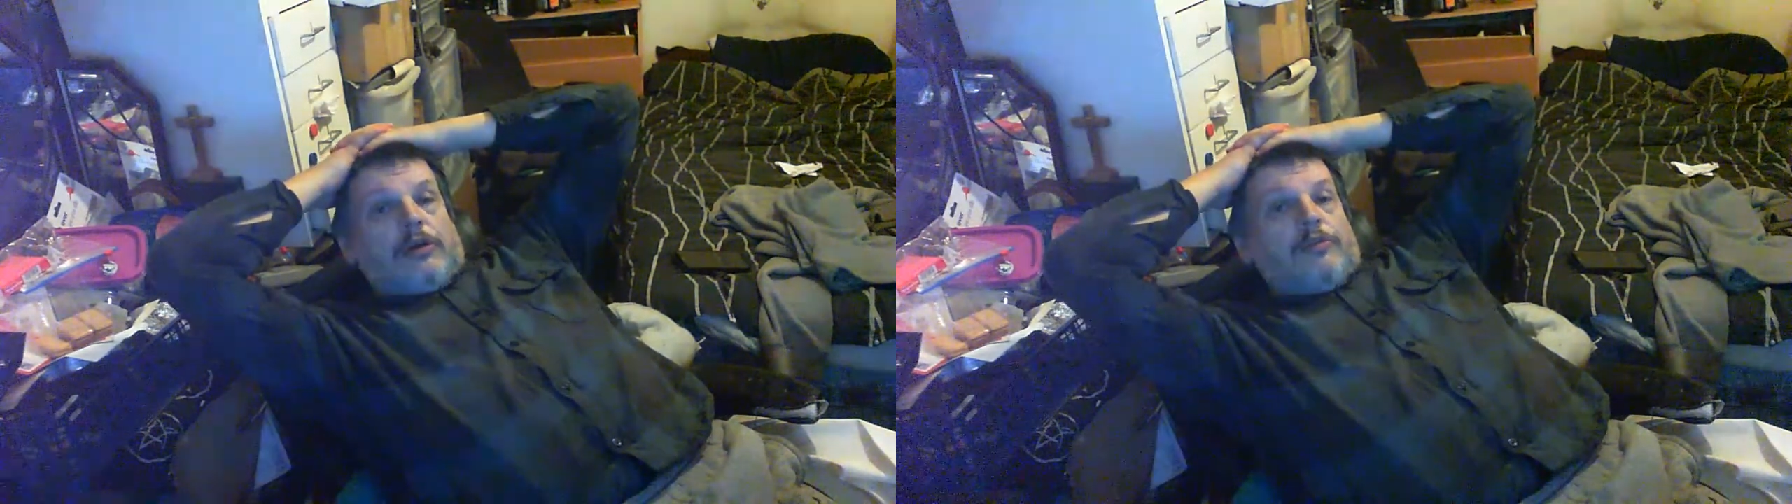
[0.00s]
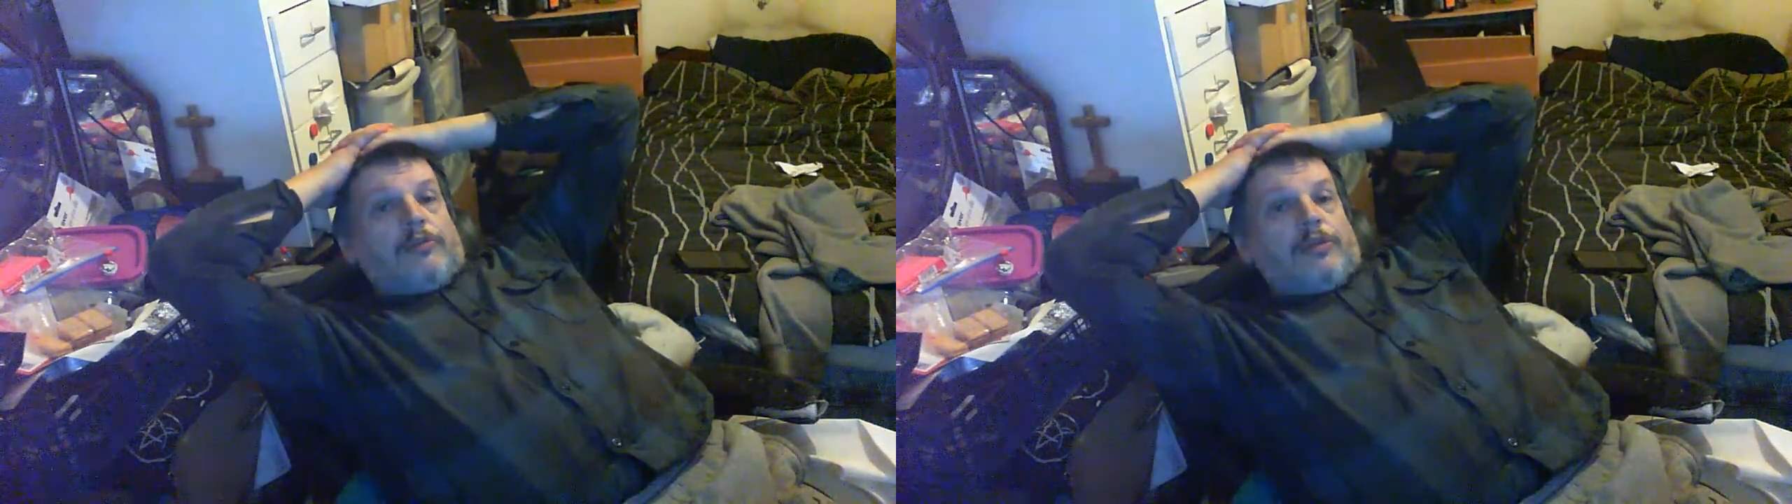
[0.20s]

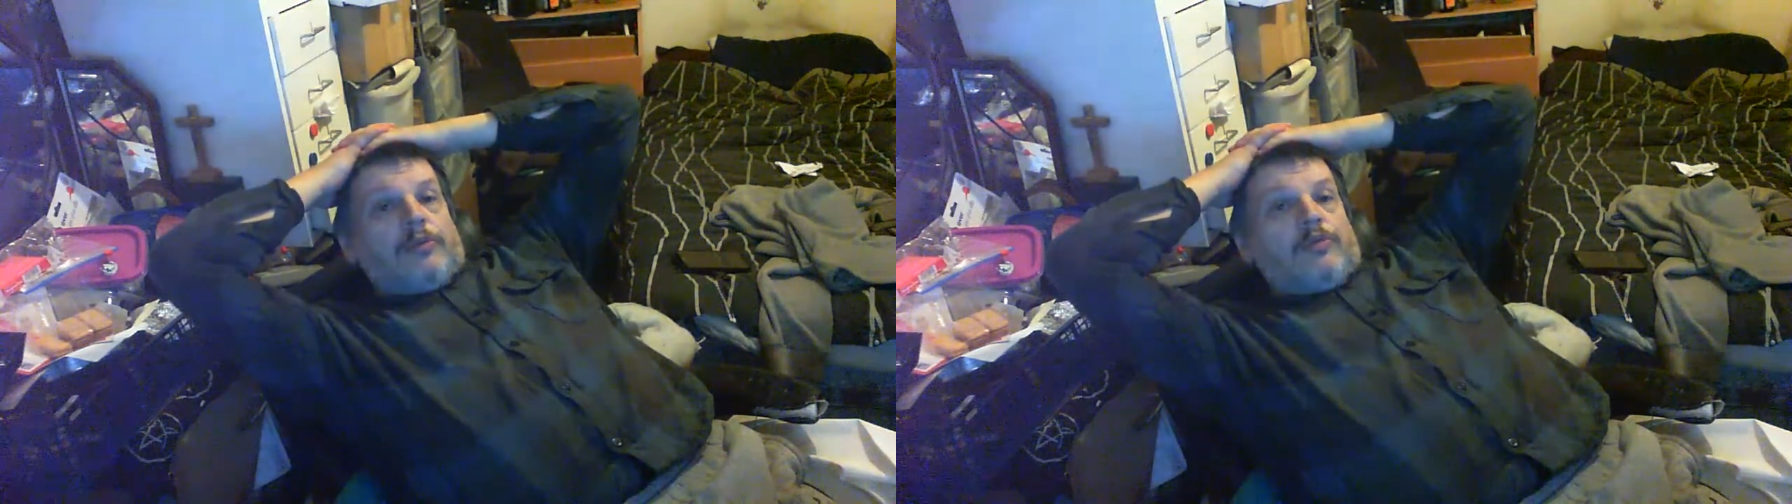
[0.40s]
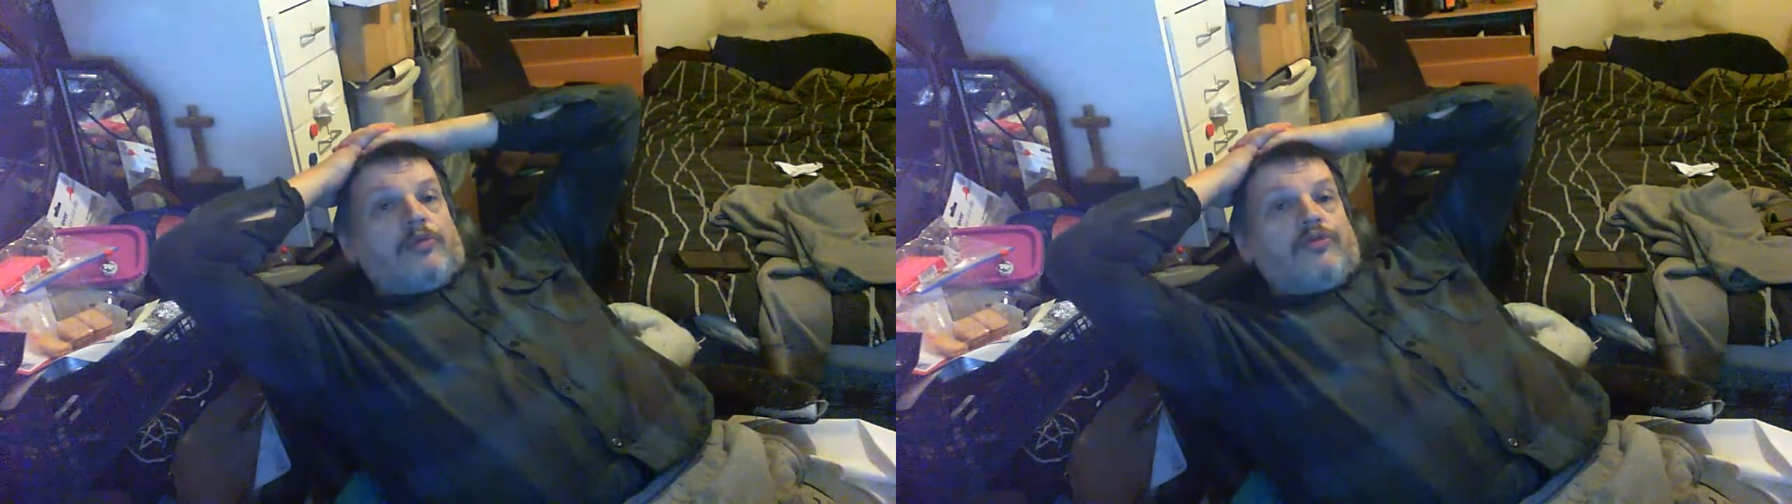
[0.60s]
I have my
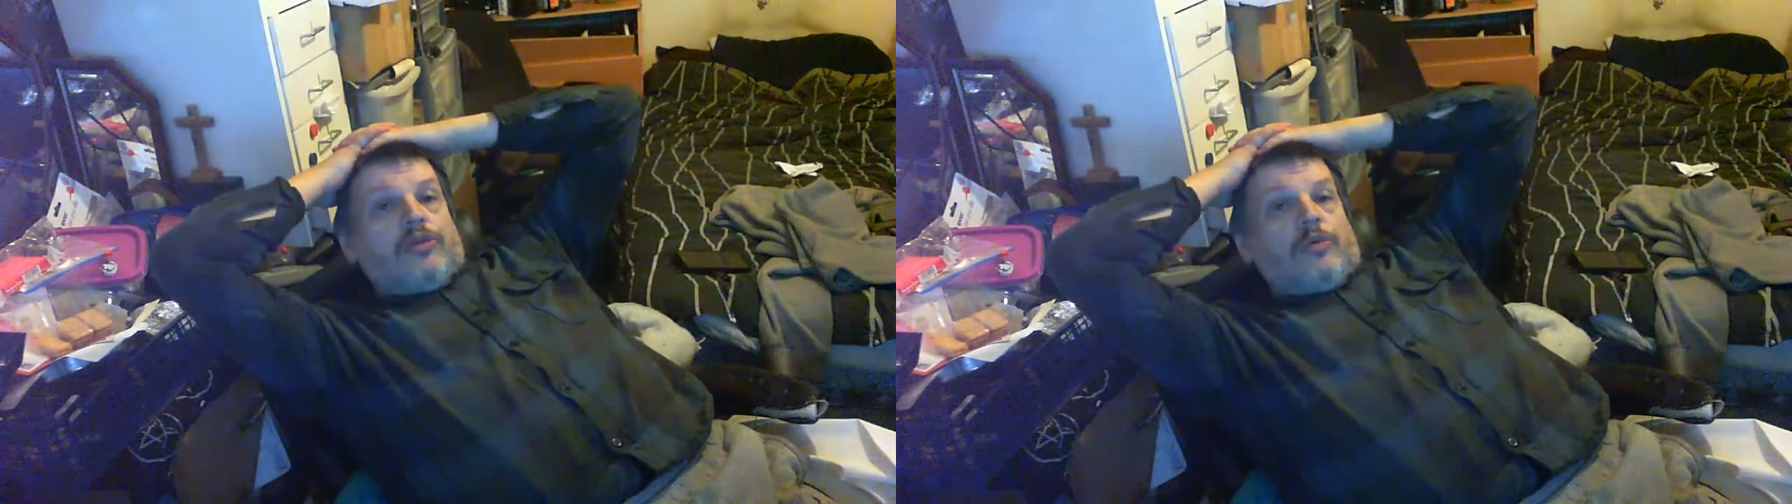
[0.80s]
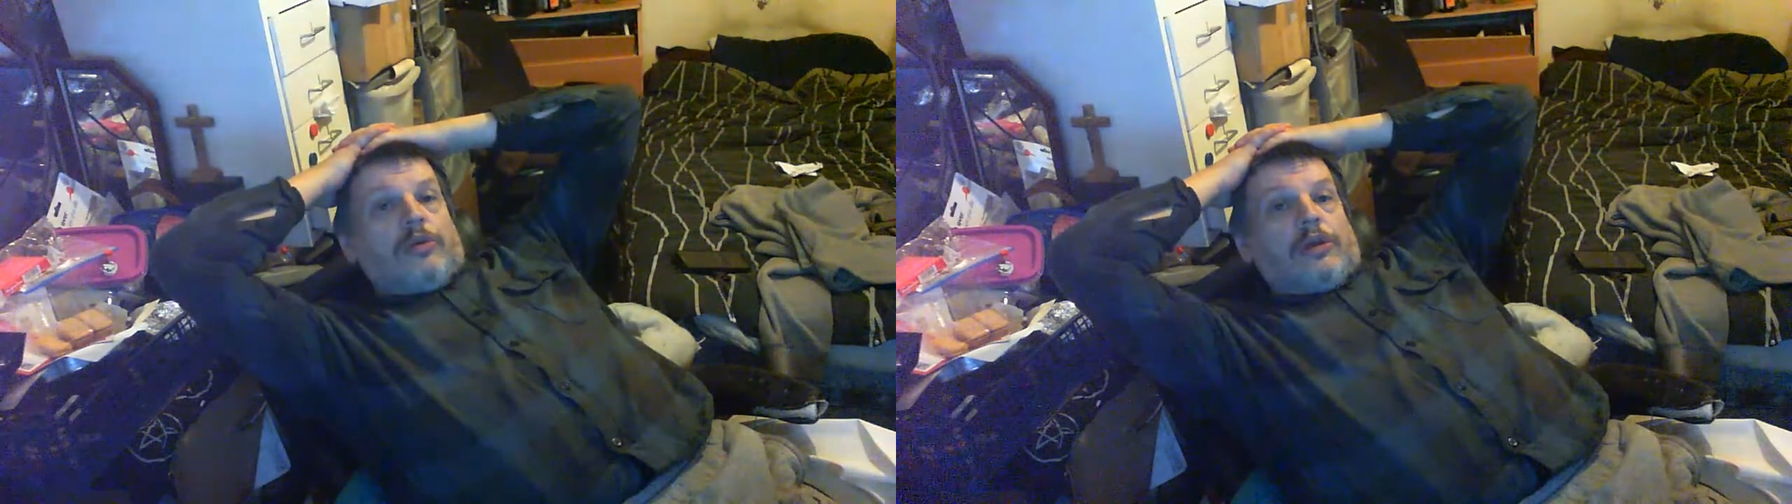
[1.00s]
own little
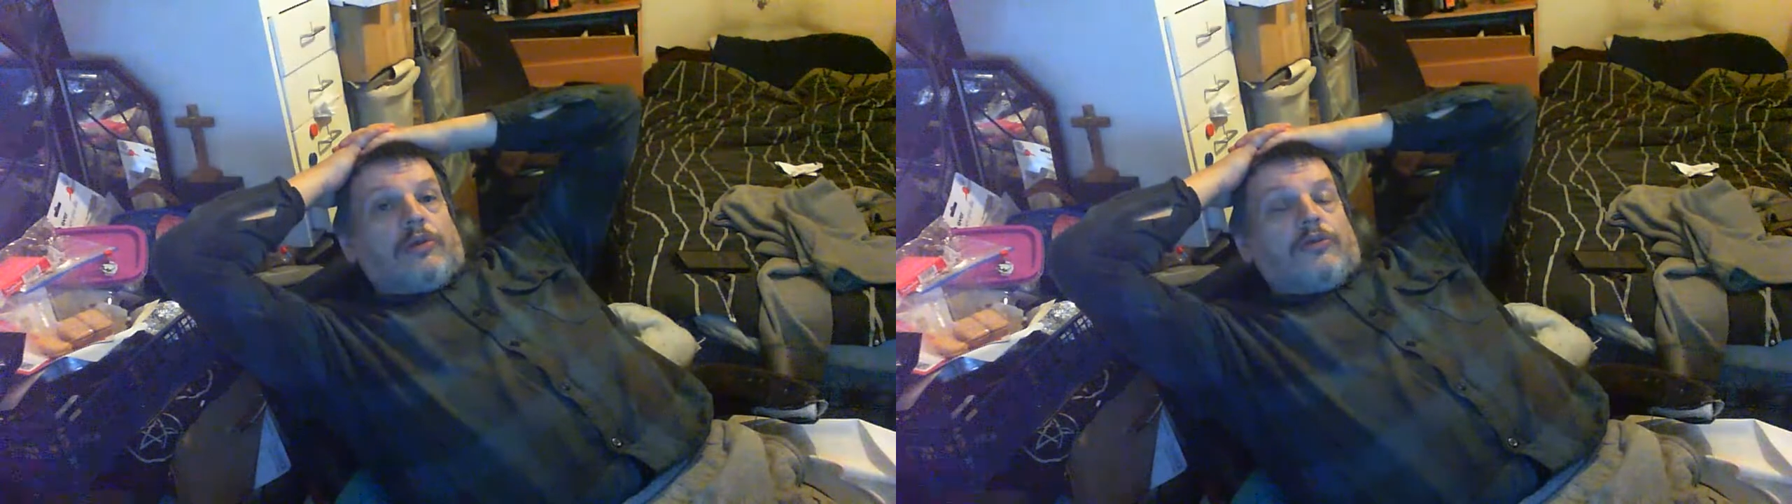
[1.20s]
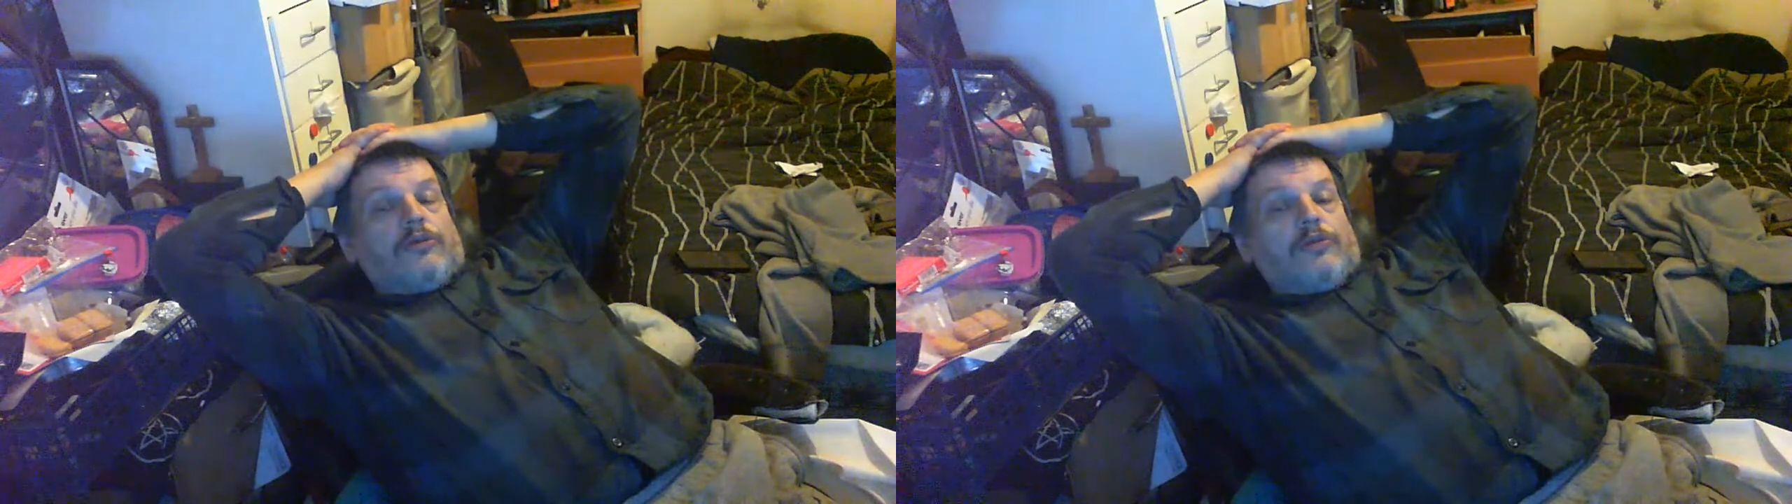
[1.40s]
shelter to
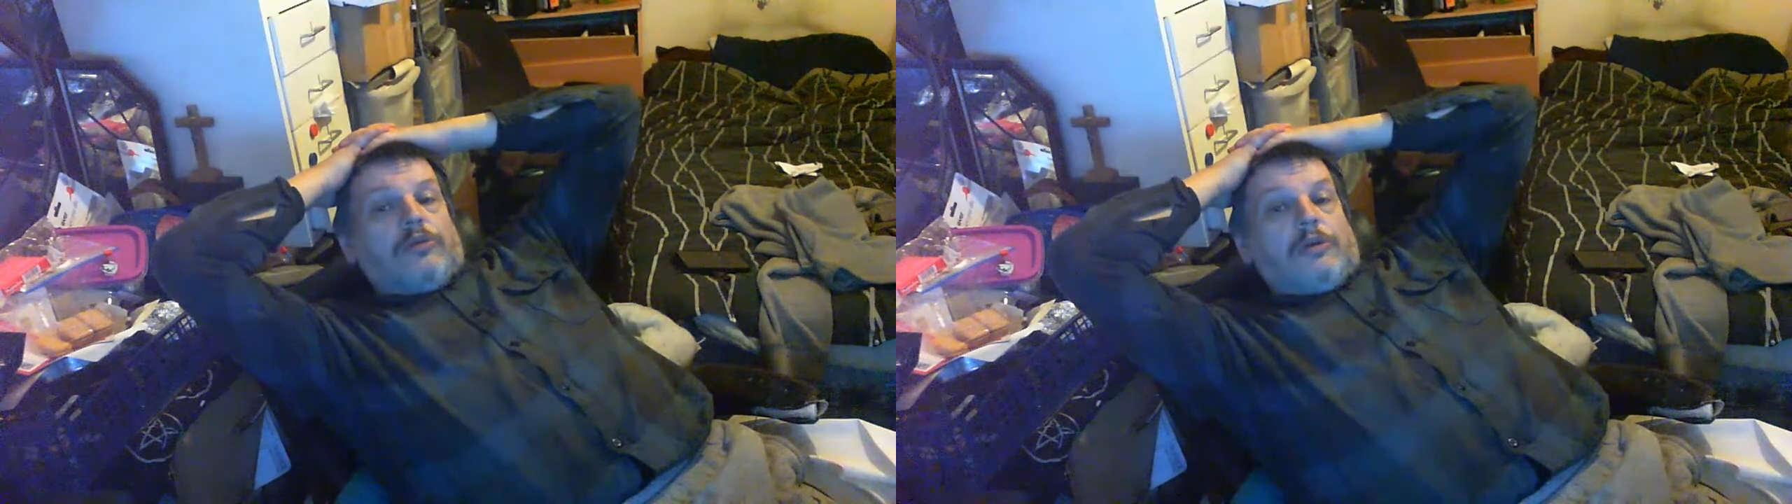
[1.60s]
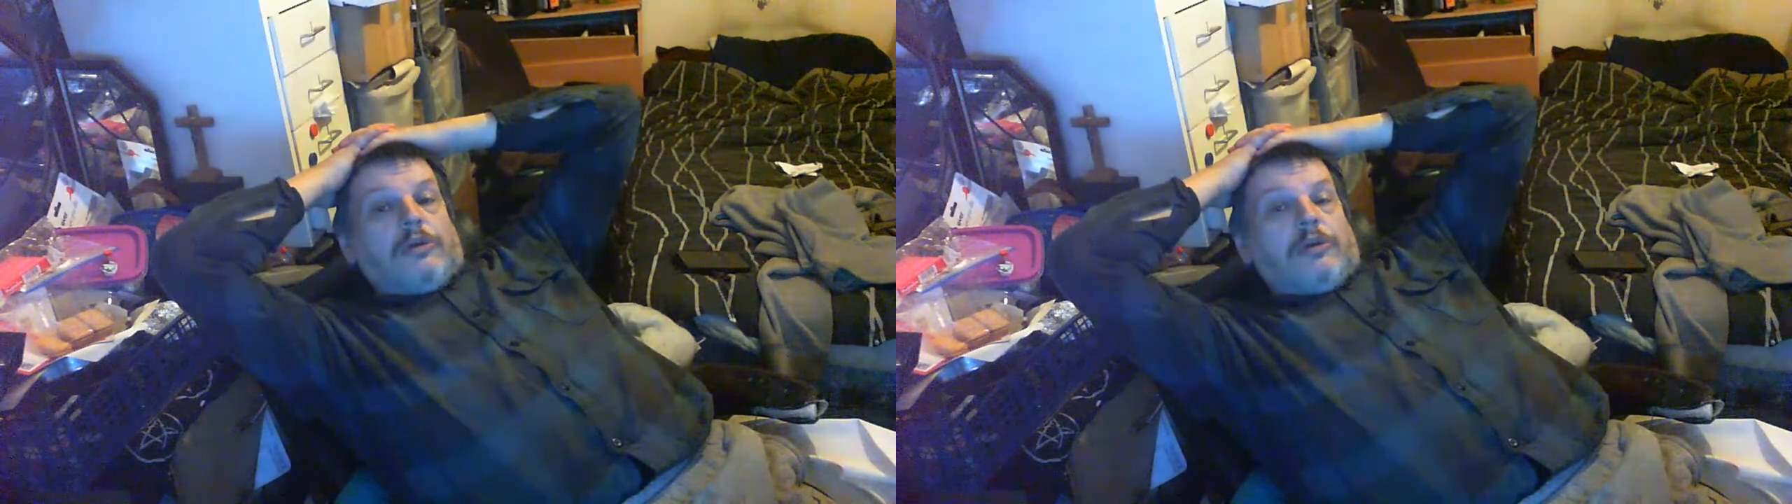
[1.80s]
go to.